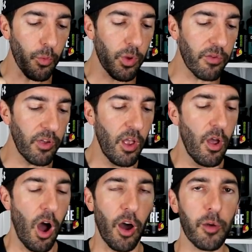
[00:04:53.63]
We have
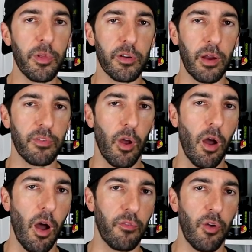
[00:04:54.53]
100 milligrams
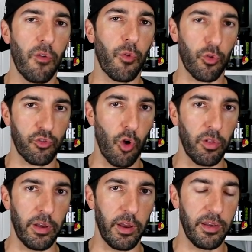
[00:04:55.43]
of
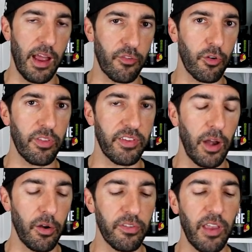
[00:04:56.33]
forskolin. Not sure the
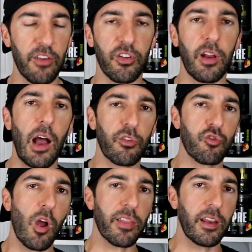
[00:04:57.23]
standardization of how
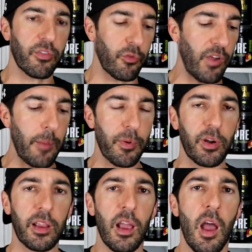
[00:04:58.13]
strong that is for fat
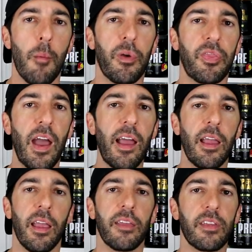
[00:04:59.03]
burning, but
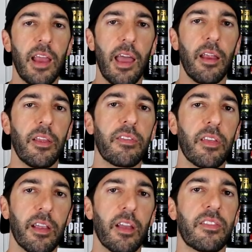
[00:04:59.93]
that's
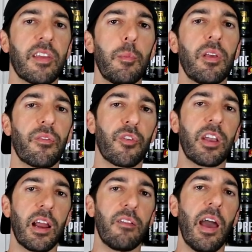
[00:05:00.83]
like a stimulant-free
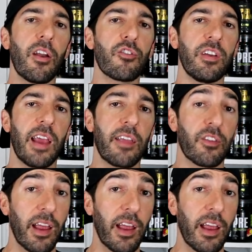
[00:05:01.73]
kind of energy enhancer.